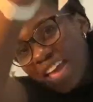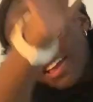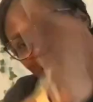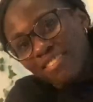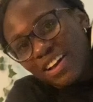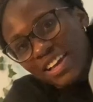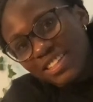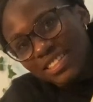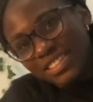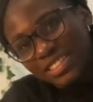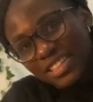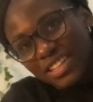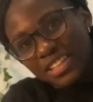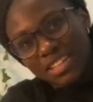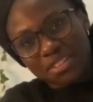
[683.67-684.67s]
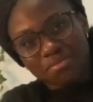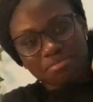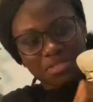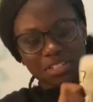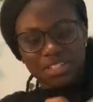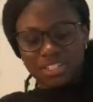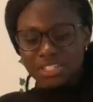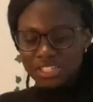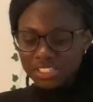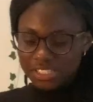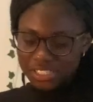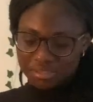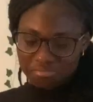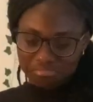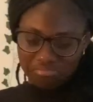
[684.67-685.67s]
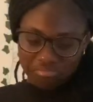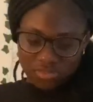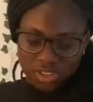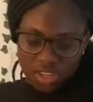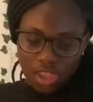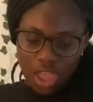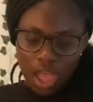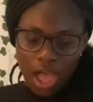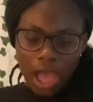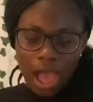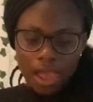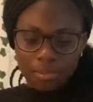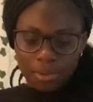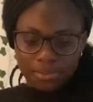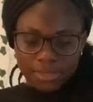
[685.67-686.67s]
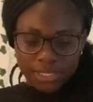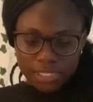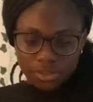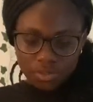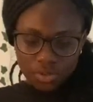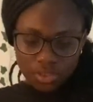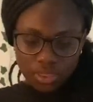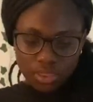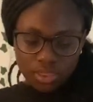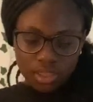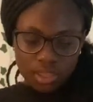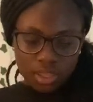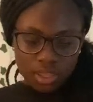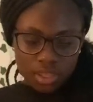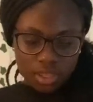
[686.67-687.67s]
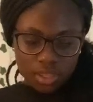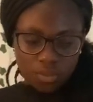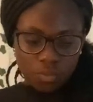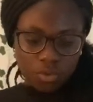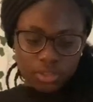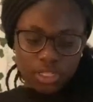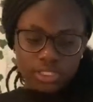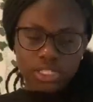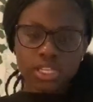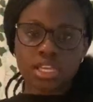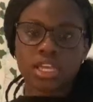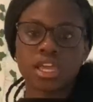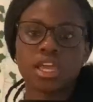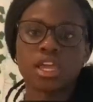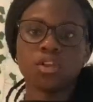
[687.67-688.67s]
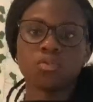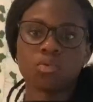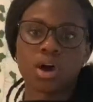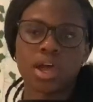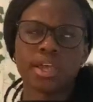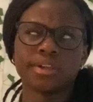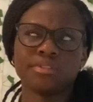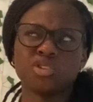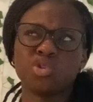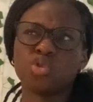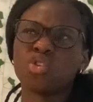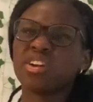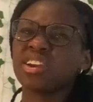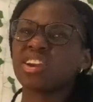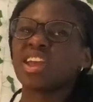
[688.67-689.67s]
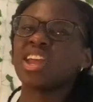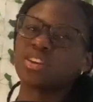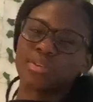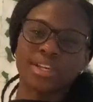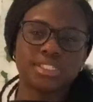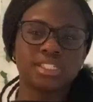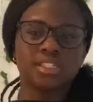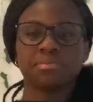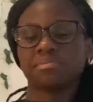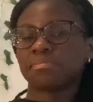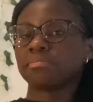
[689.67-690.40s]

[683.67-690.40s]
N Y C because I'm obsessed with, well, they say N Y, New York, N Y C,